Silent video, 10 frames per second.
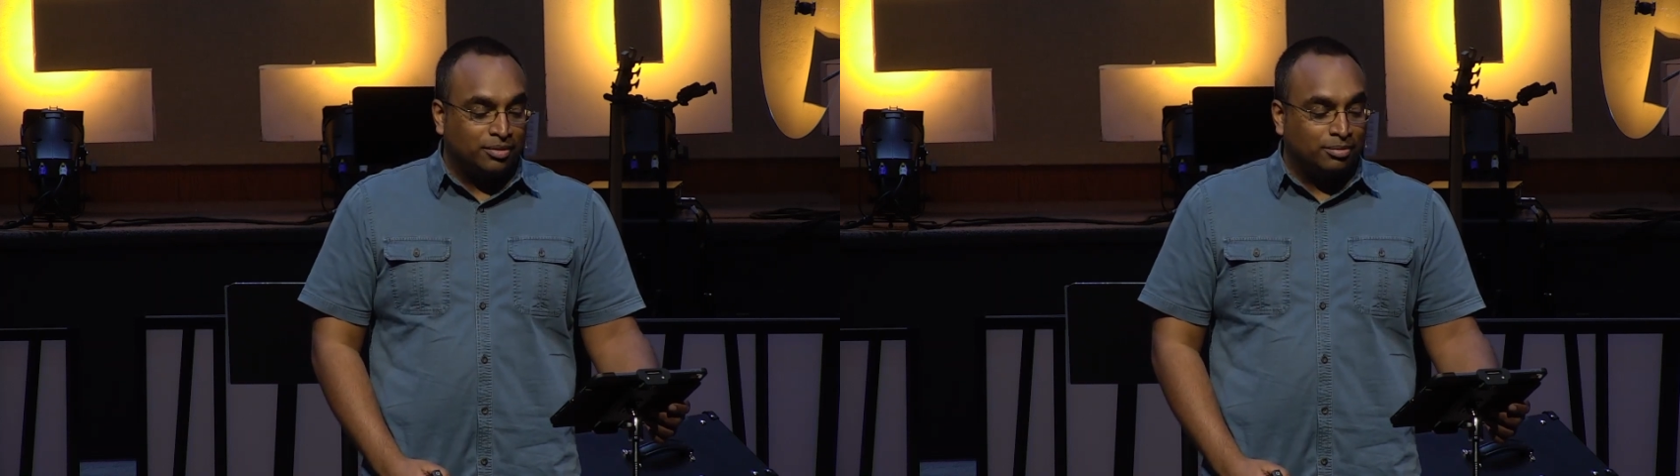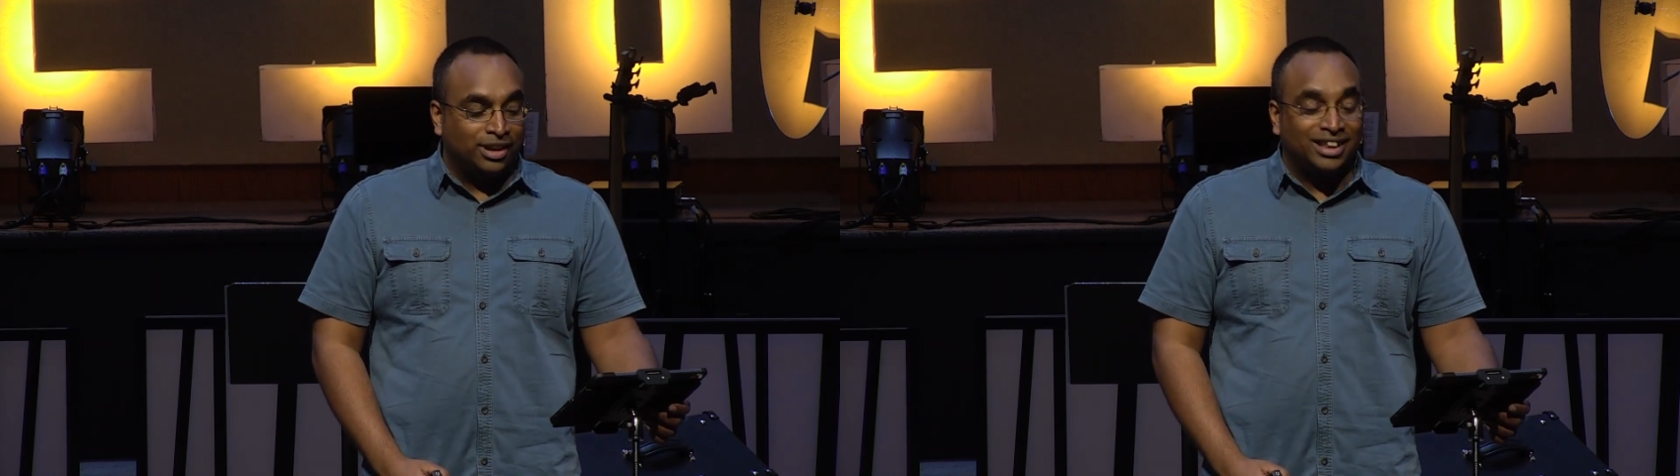
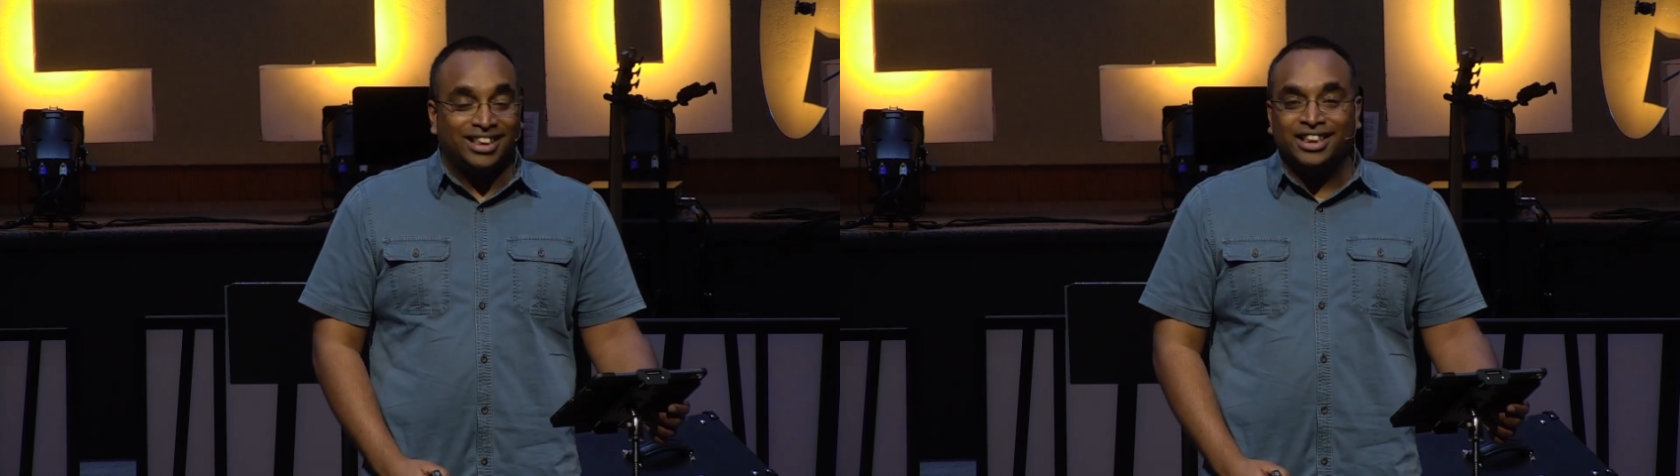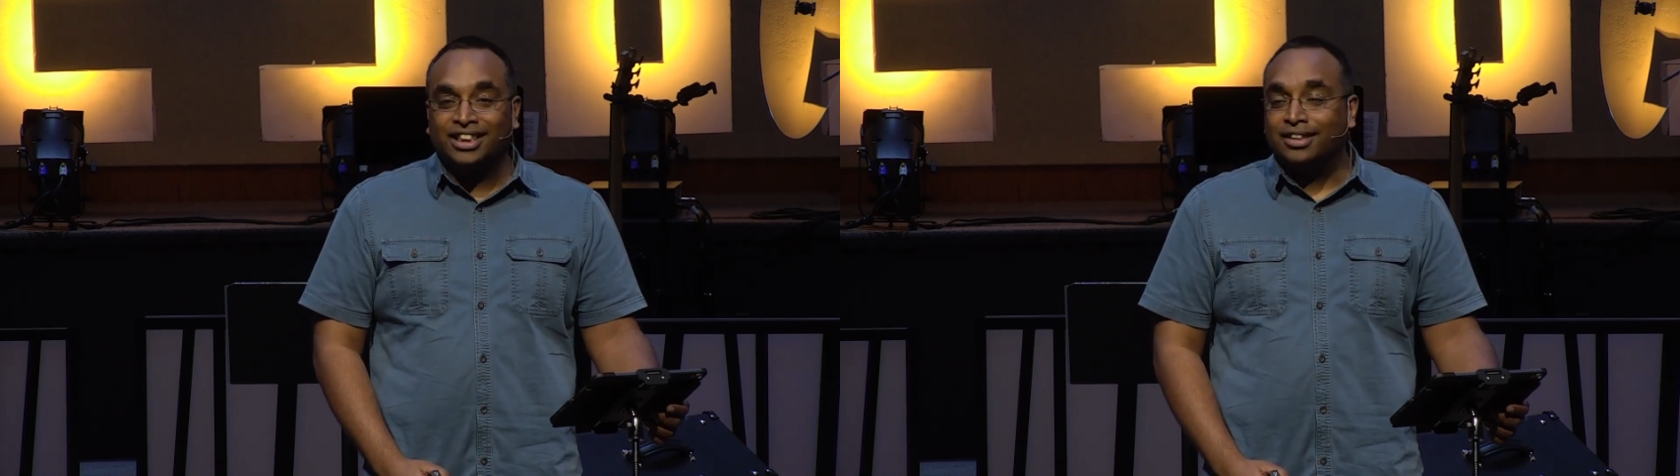but
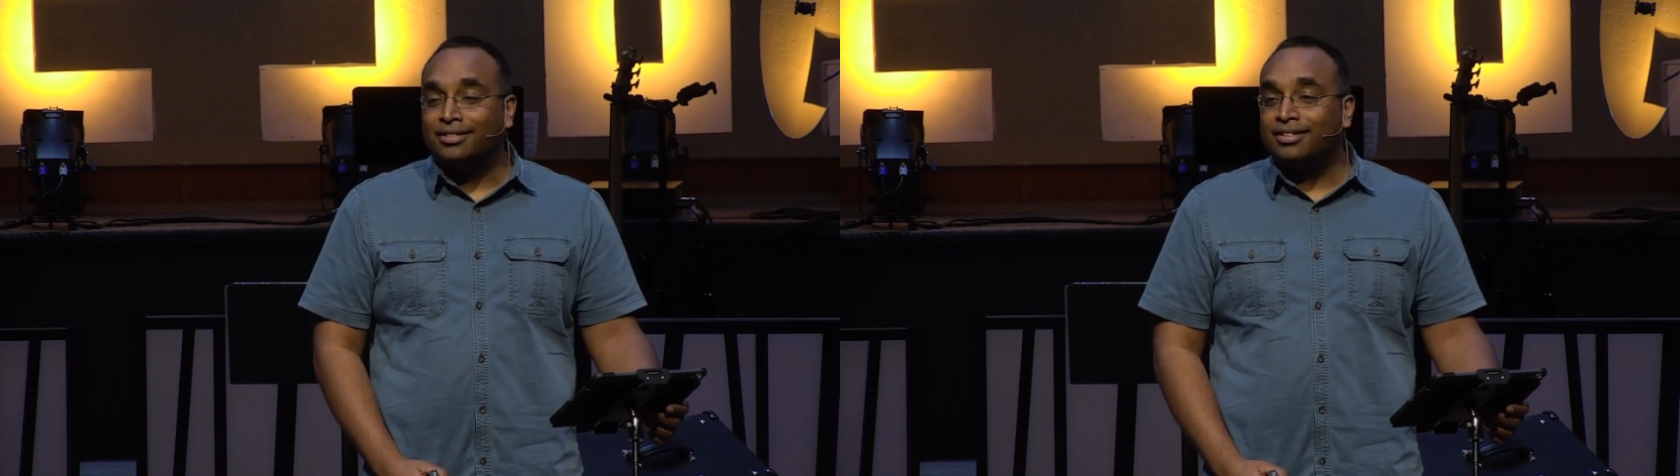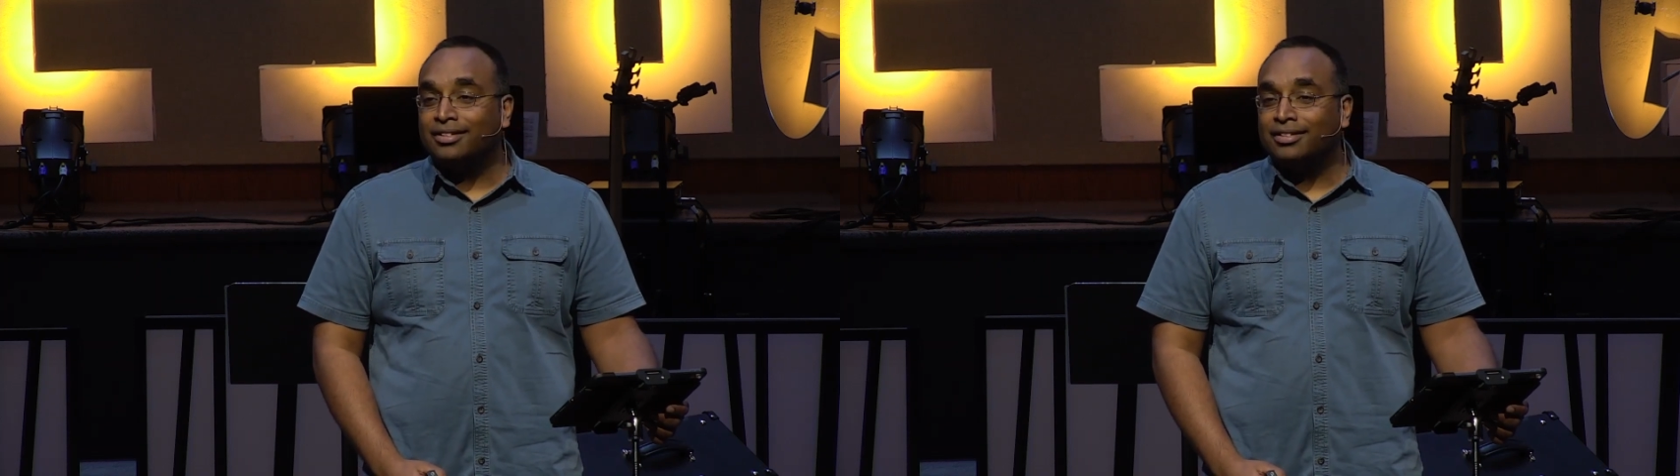
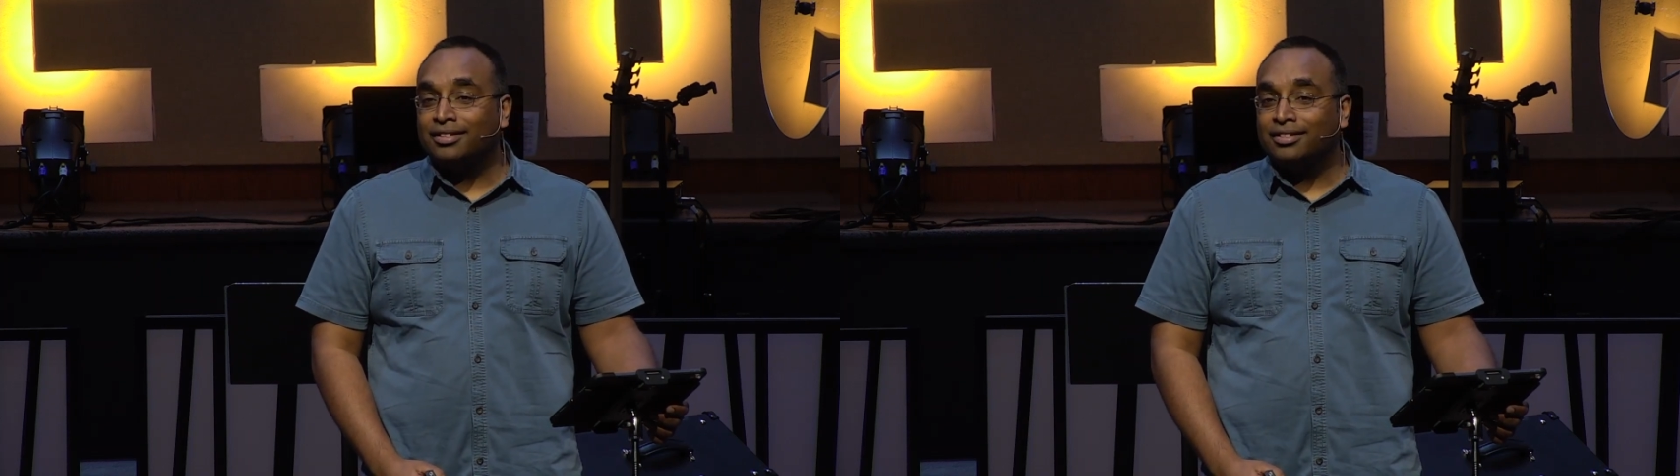Jesus